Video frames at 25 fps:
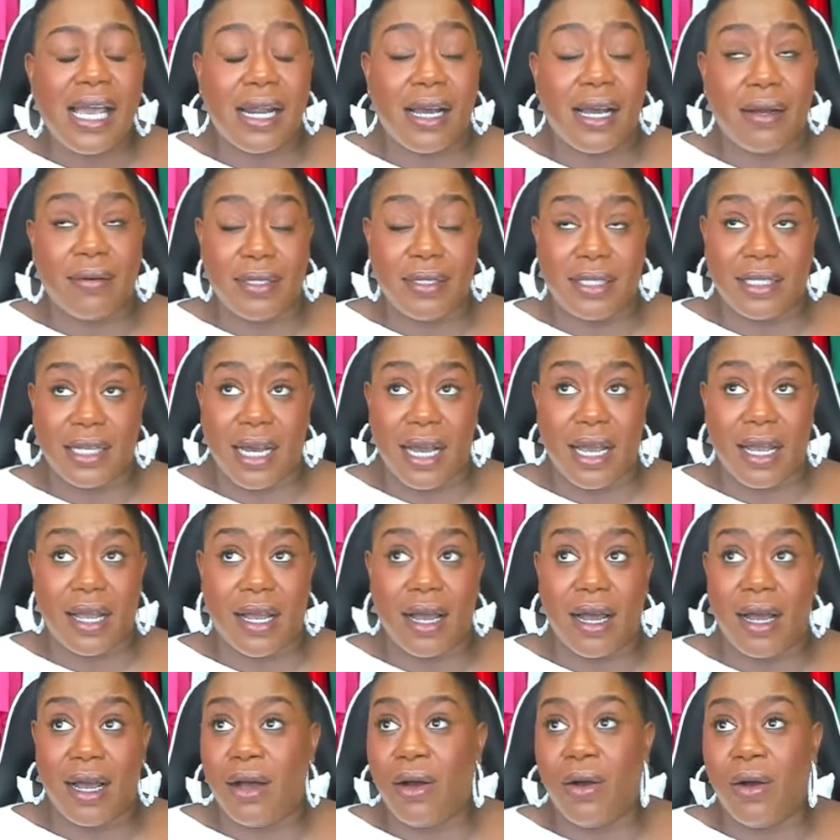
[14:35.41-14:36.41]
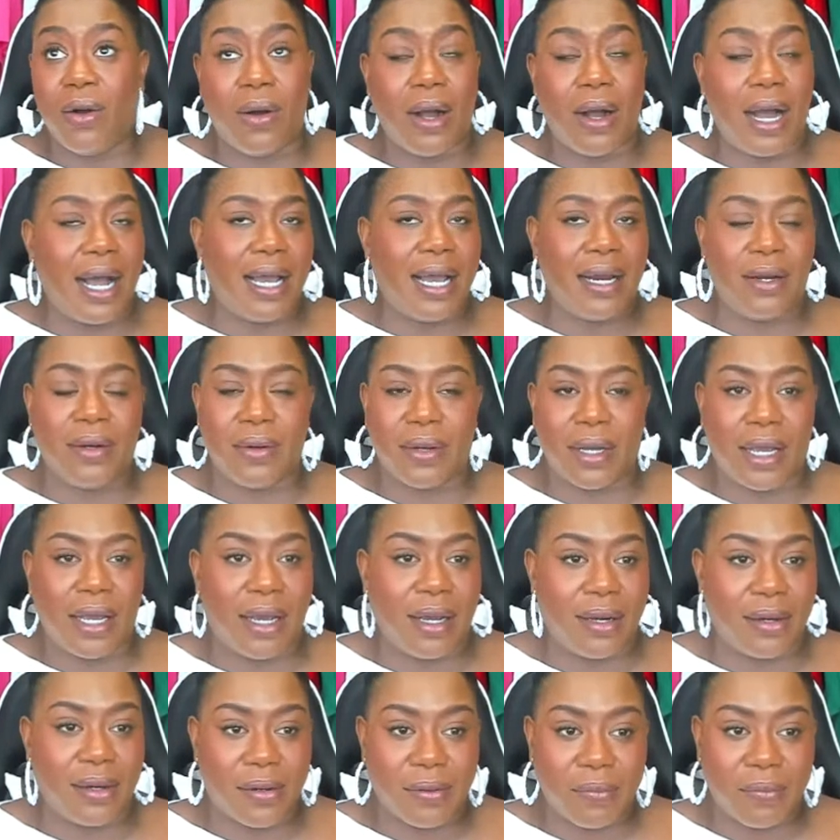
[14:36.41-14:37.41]
And I was like, oh, I don't
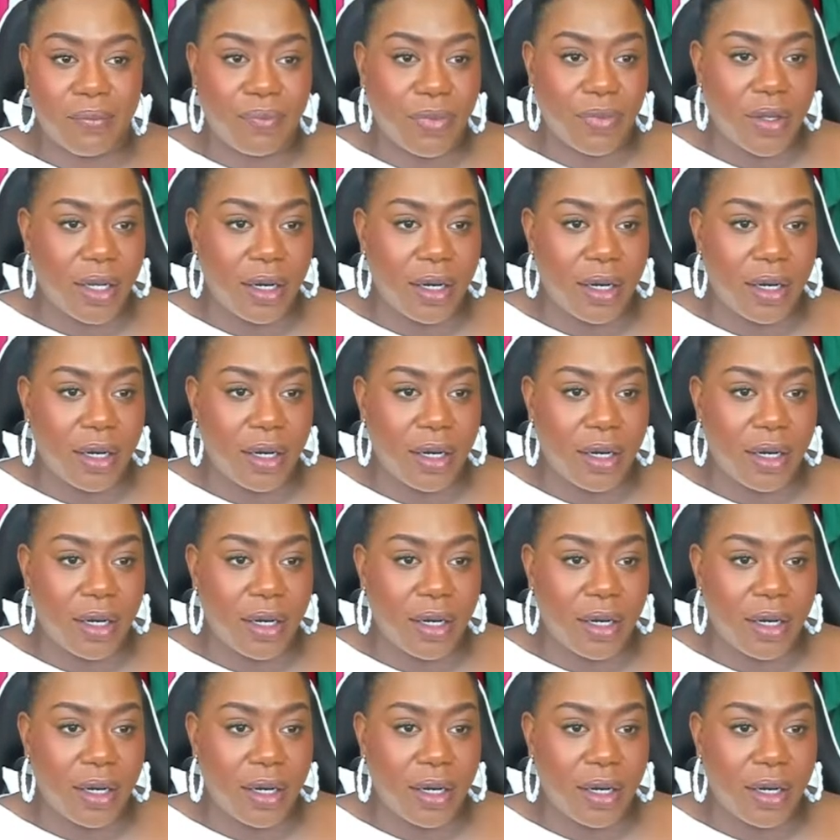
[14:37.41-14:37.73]
care.